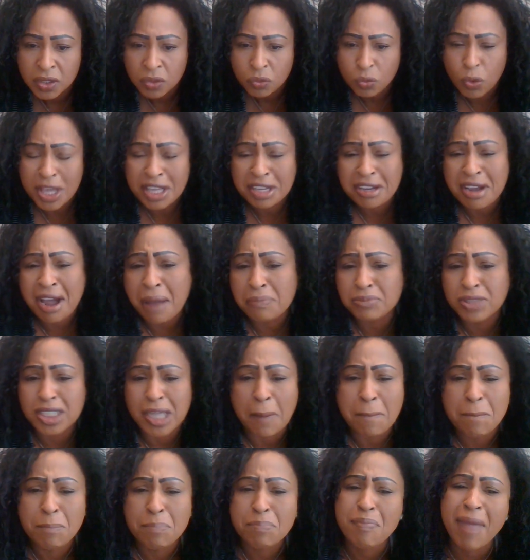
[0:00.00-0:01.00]
We come
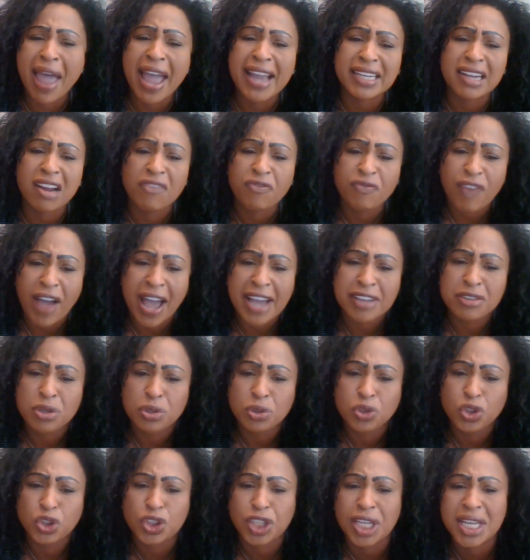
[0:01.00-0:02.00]
to magnify
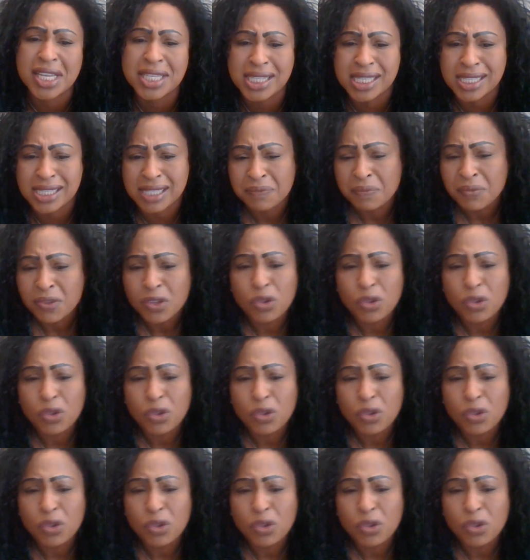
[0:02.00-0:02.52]
you, Jesus.